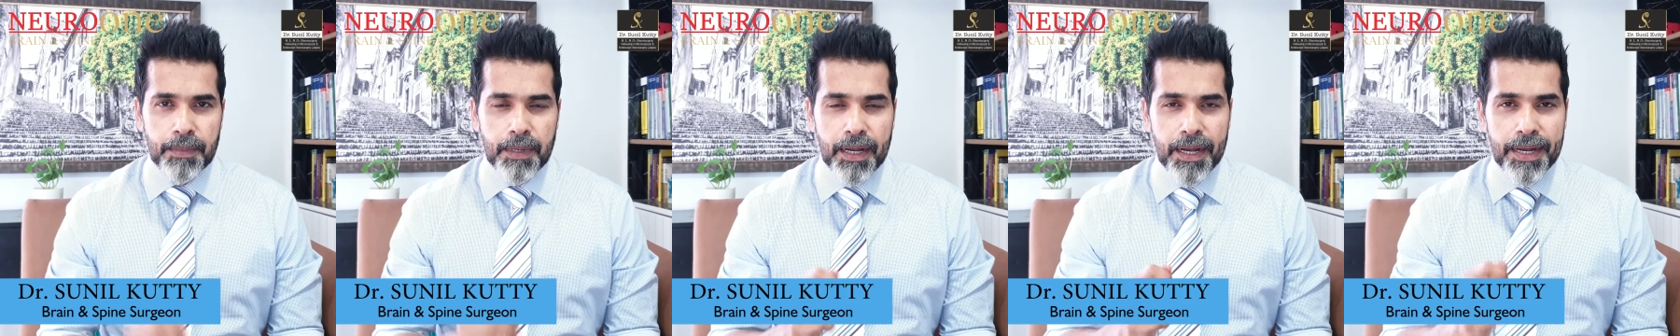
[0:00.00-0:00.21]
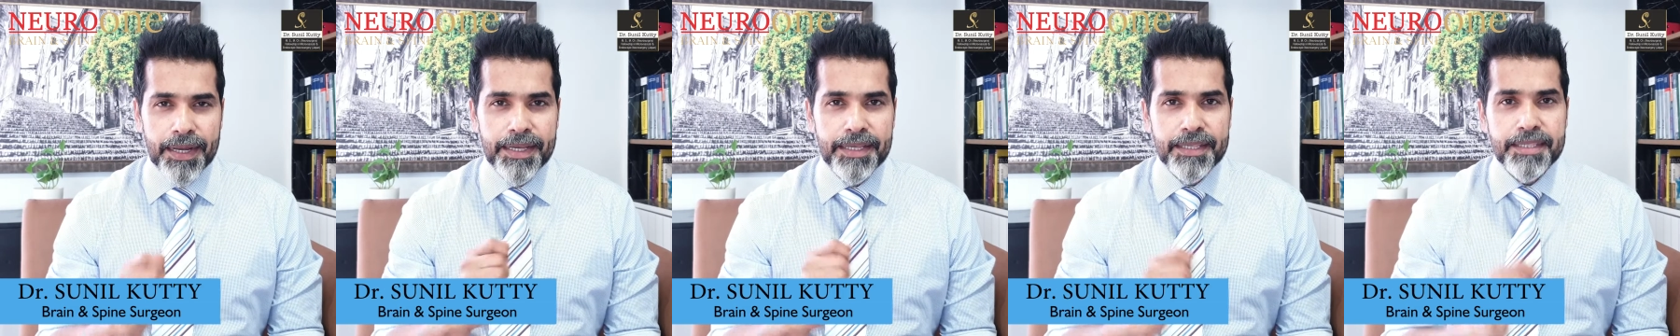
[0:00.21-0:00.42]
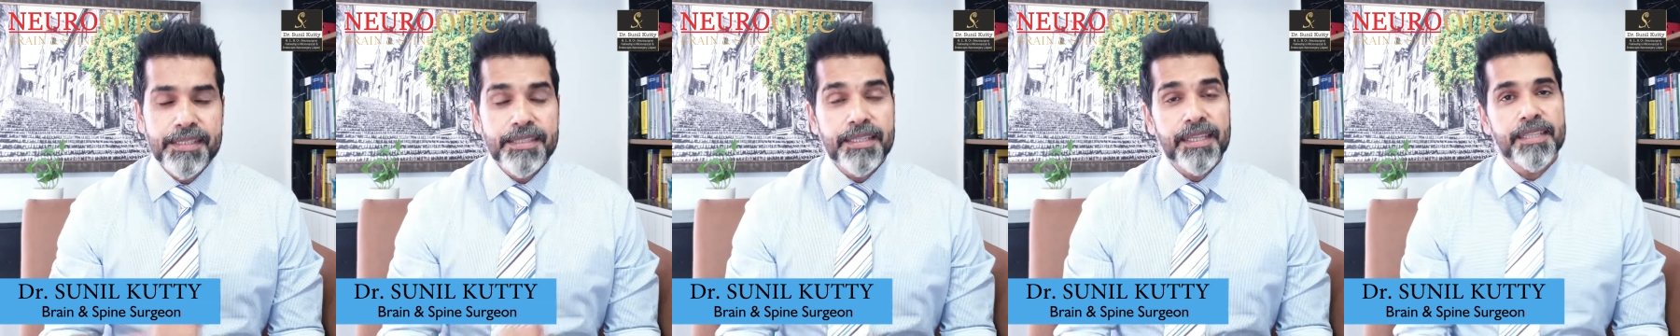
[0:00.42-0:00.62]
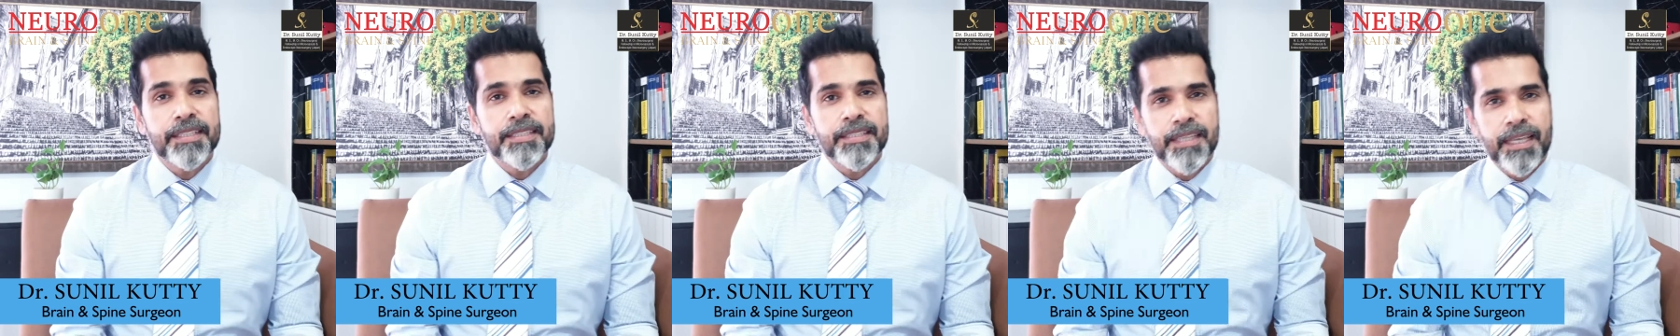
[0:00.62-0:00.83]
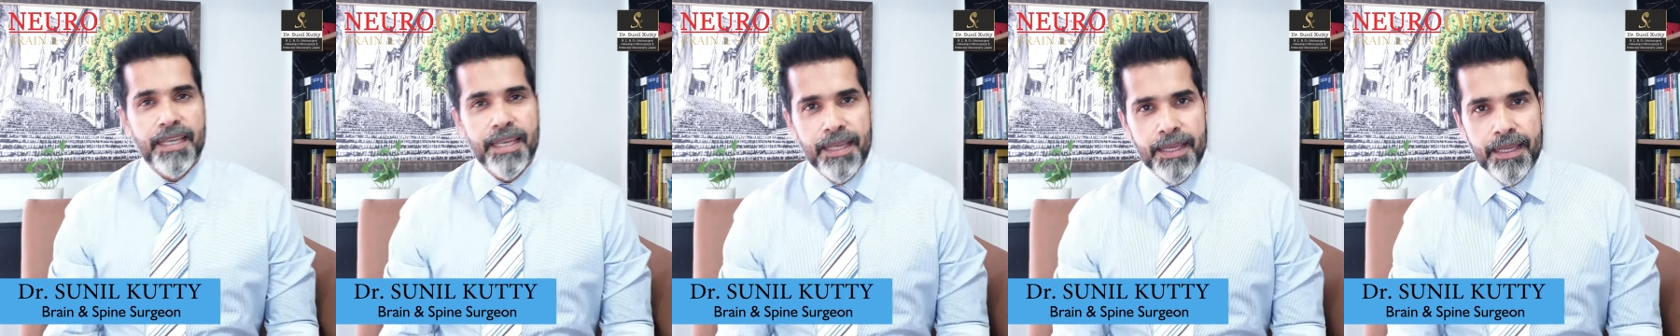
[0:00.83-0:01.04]
Eyes, they
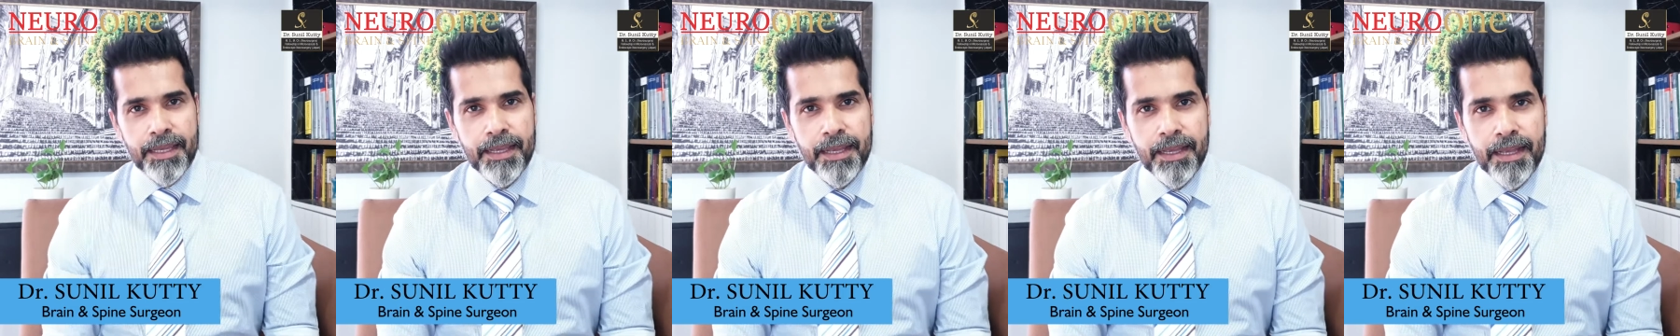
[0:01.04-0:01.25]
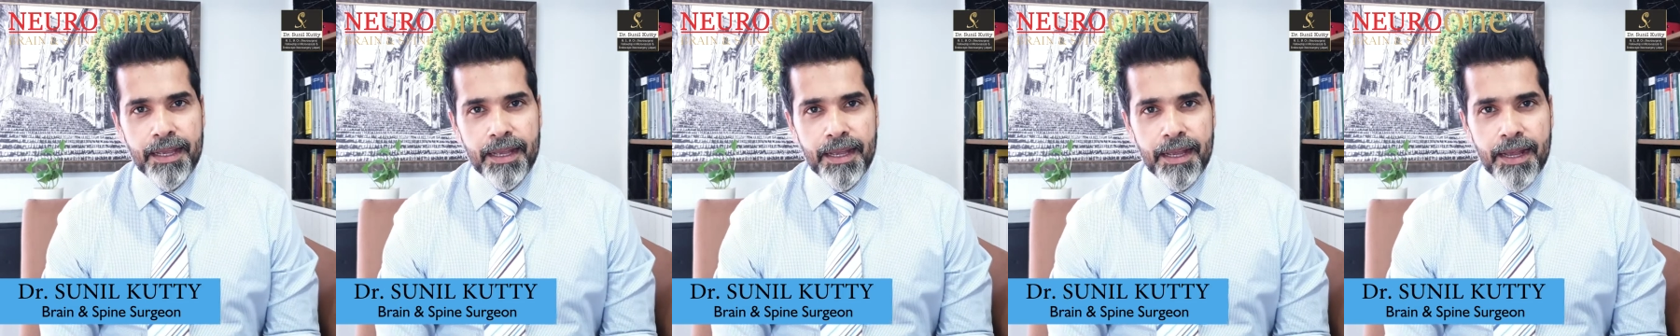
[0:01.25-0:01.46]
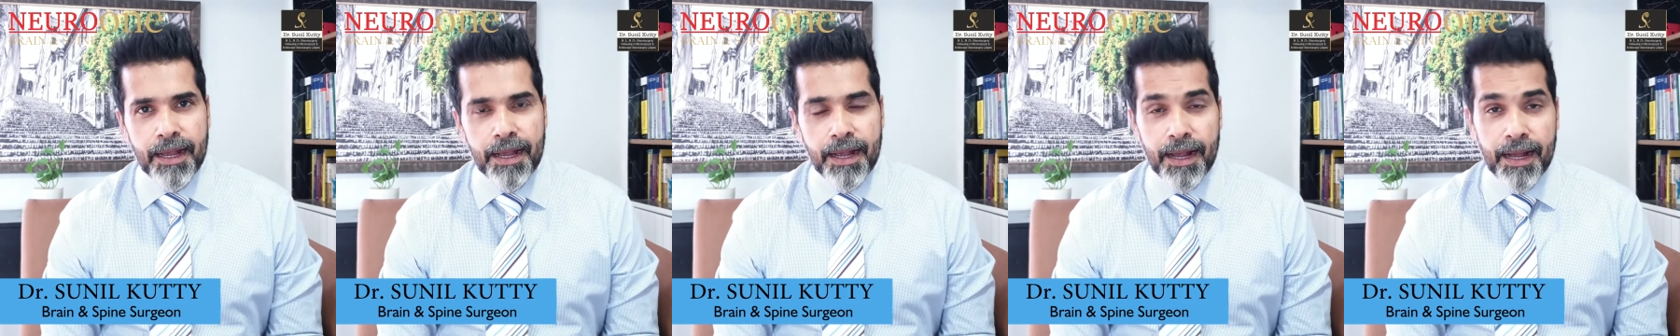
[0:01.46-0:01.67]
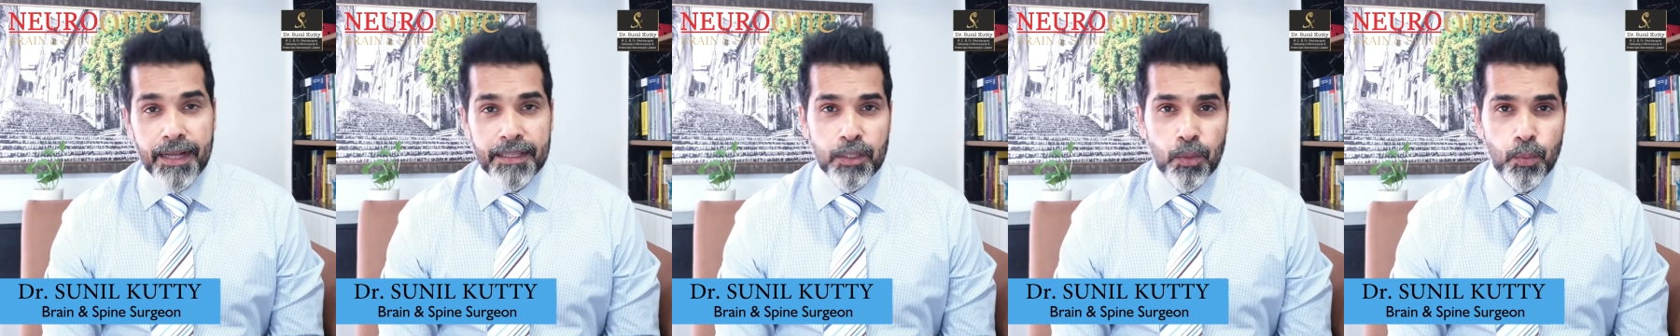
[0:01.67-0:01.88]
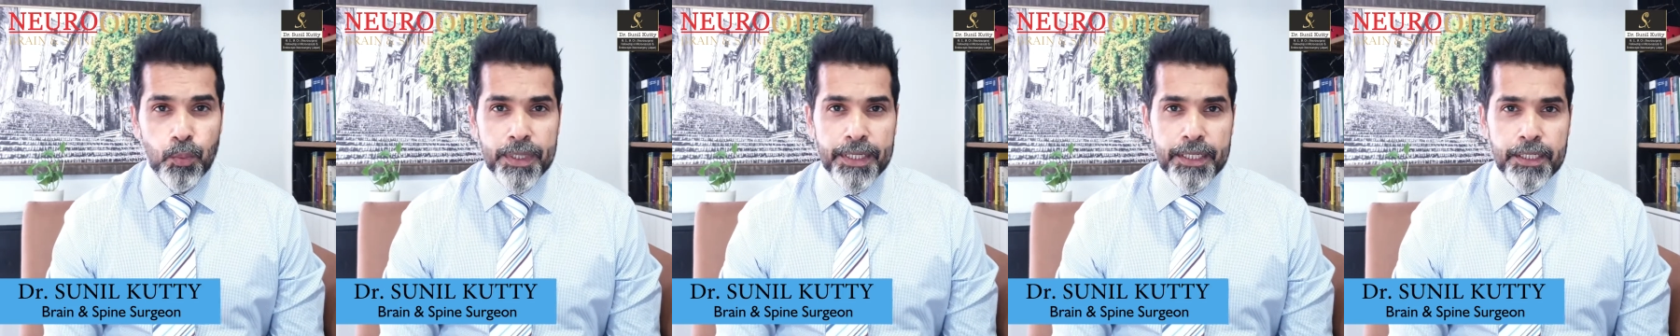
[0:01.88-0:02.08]
say, are
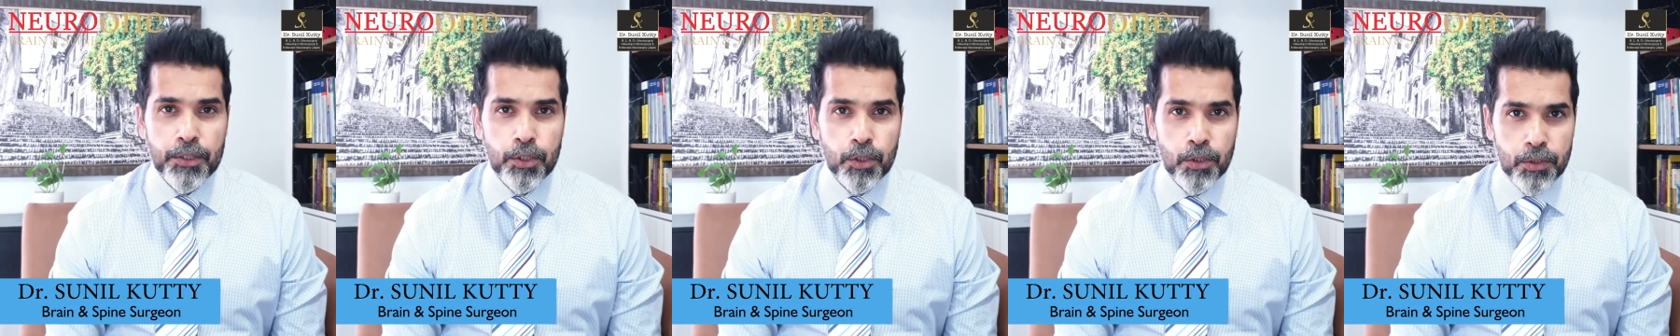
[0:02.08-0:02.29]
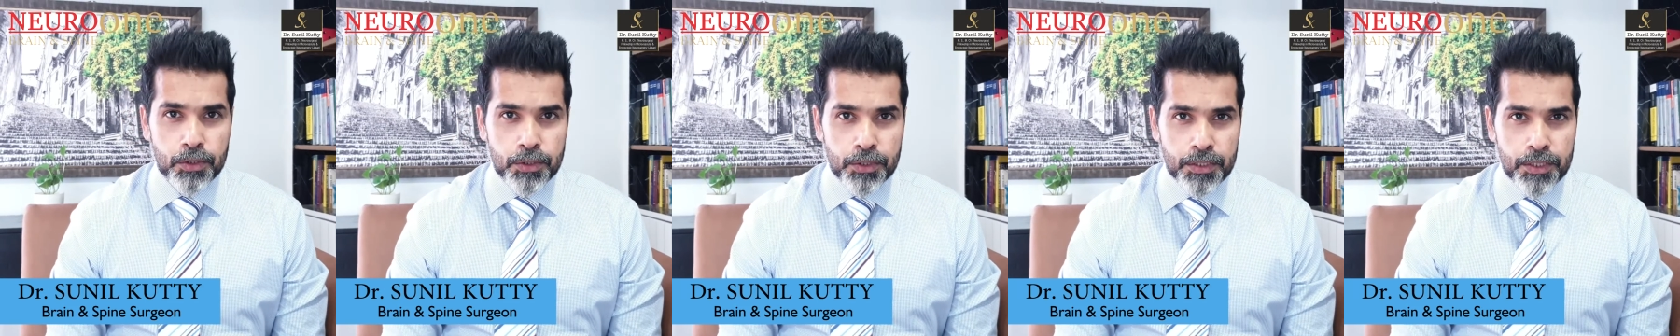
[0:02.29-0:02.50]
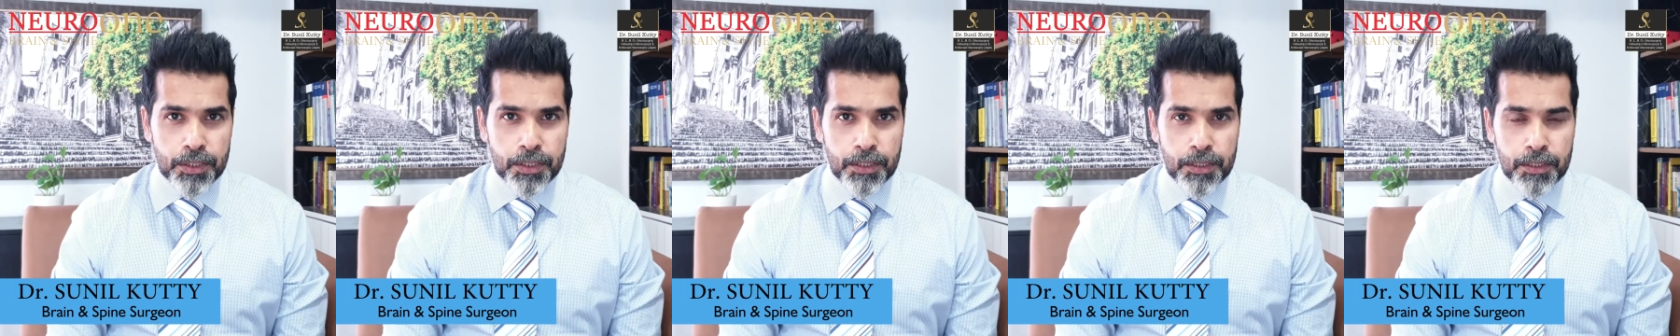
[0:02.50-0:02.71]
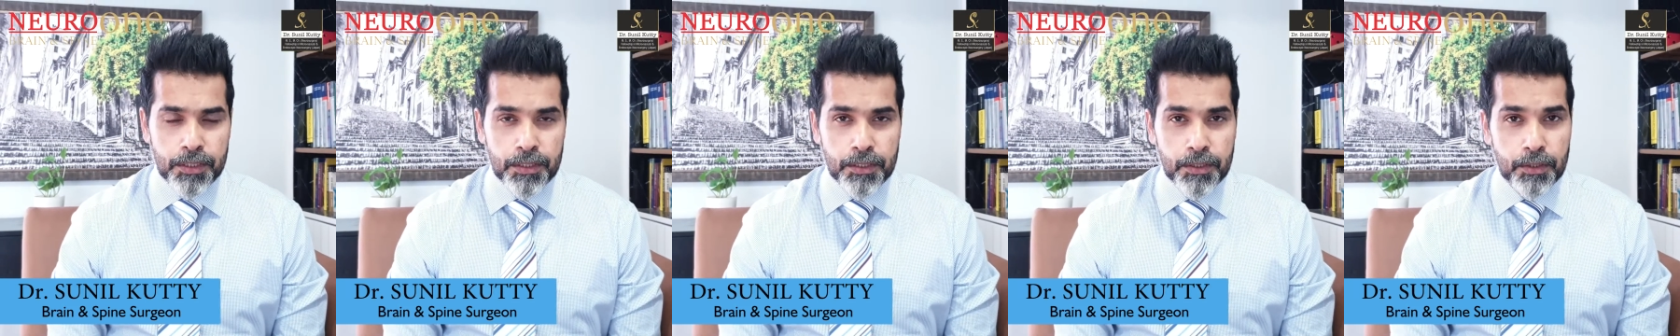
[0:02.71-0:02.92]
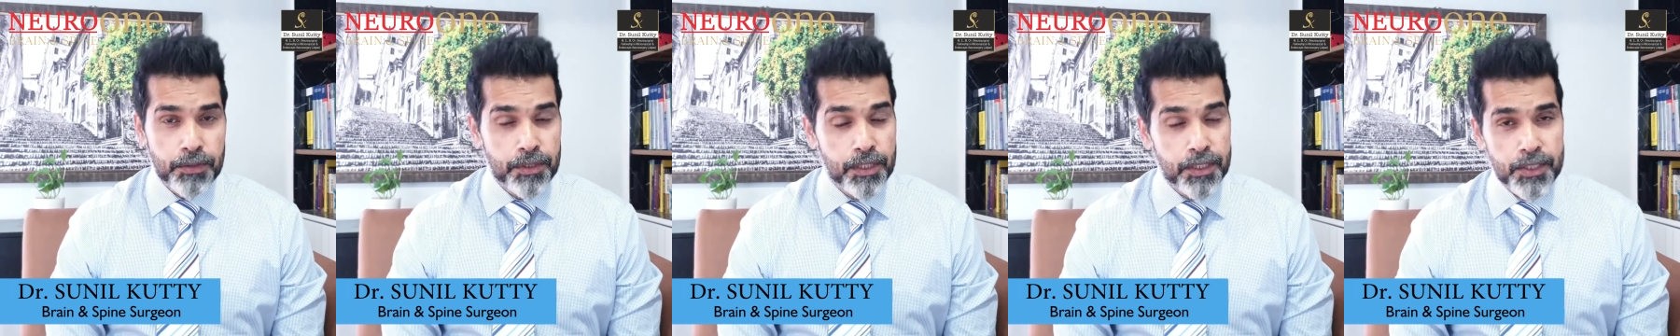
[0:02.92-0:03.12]
the windows
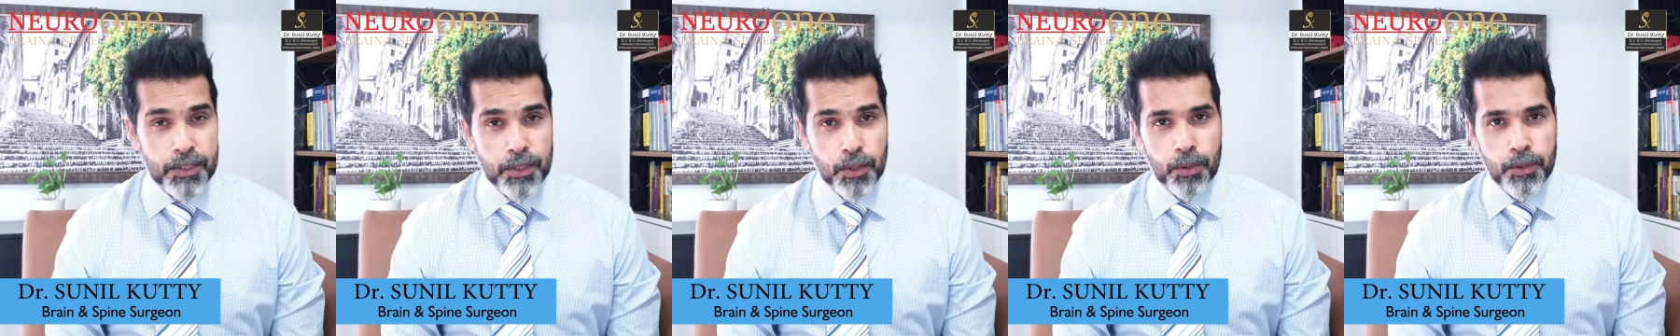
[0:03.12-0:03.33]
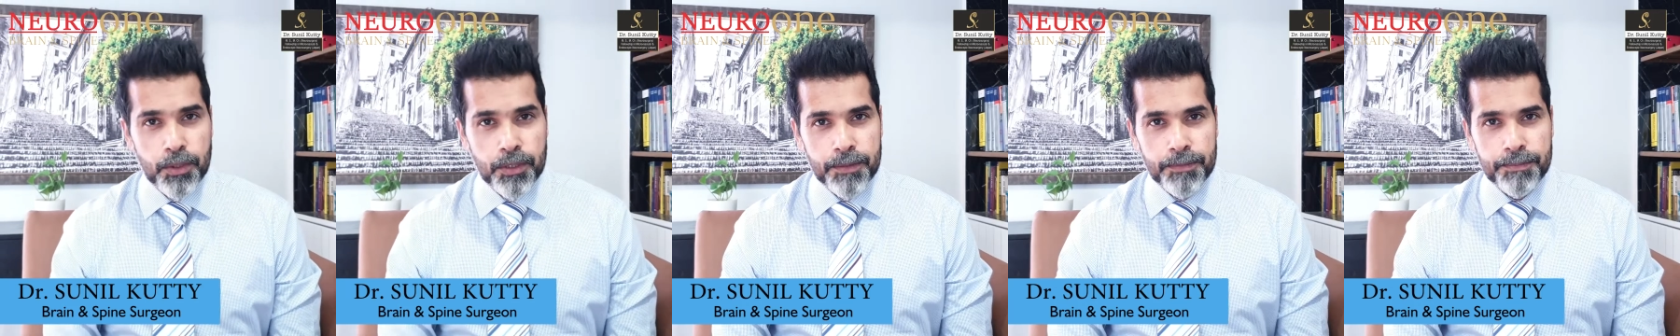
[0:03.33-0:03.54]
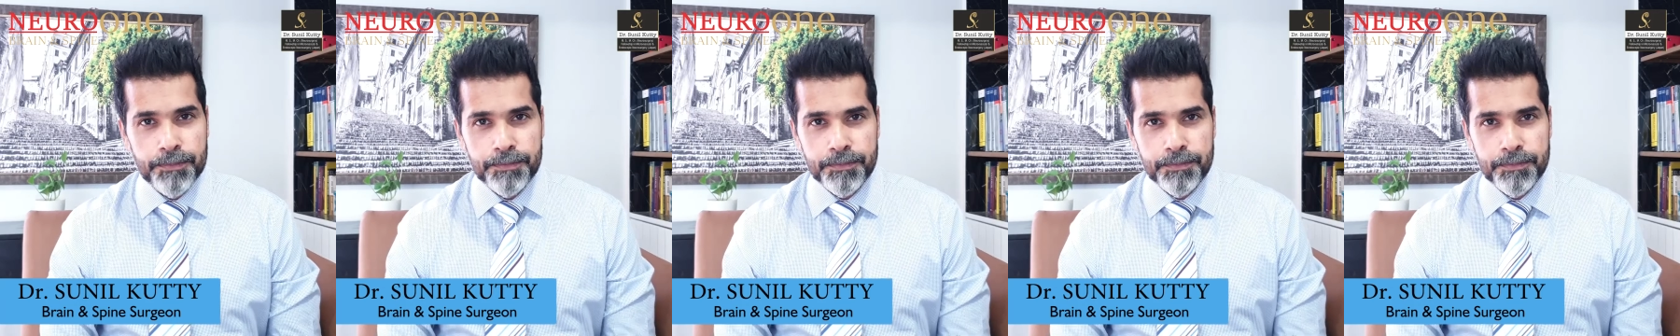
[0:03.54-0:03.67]
to the soul.